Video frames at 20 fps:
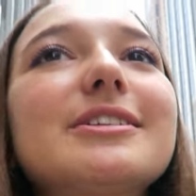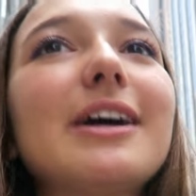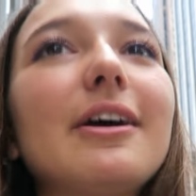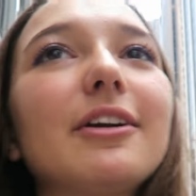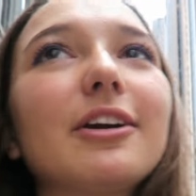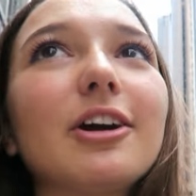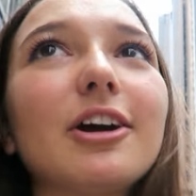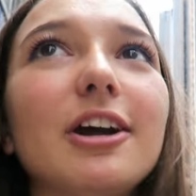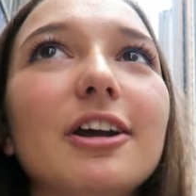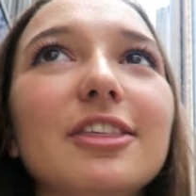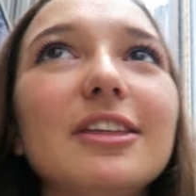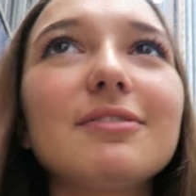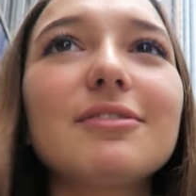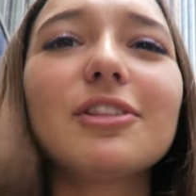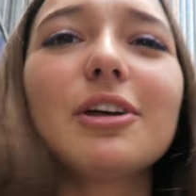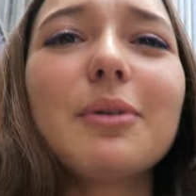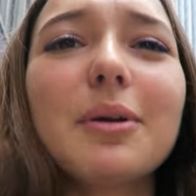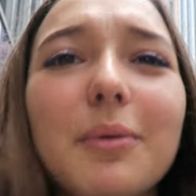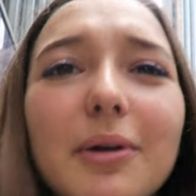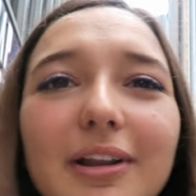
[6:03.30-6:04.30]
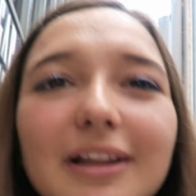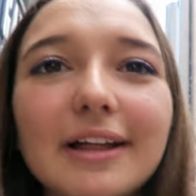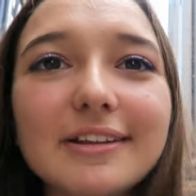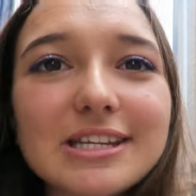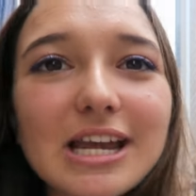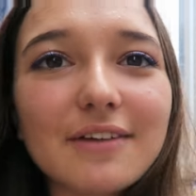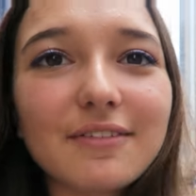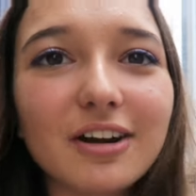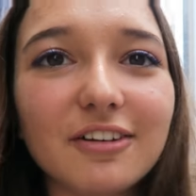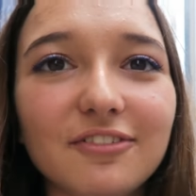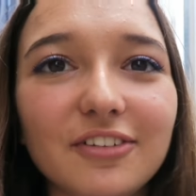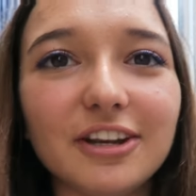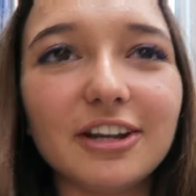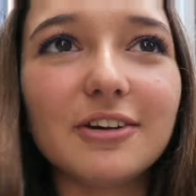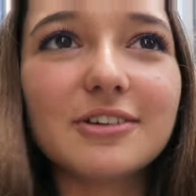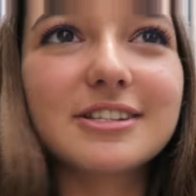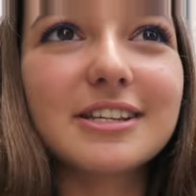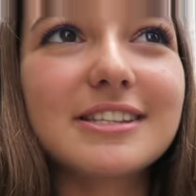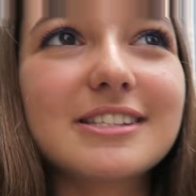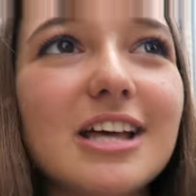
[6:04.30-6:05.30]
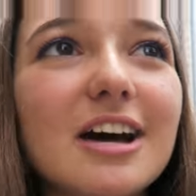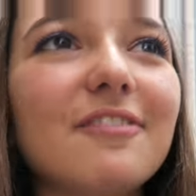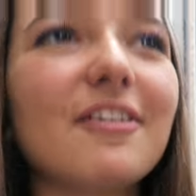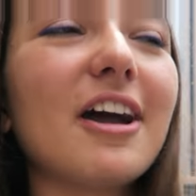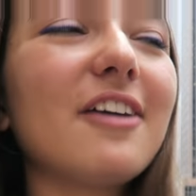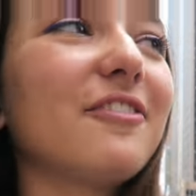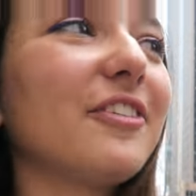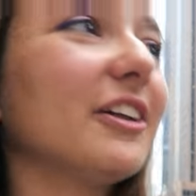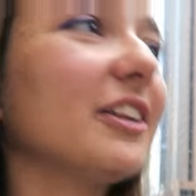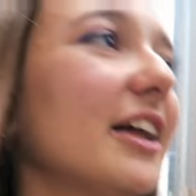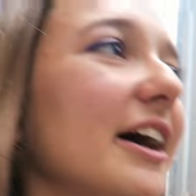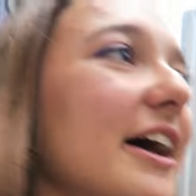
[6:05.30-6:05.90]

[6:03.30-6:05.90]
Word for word: down to earth. Even though we weren't allowed to have our videos and stuff, I feel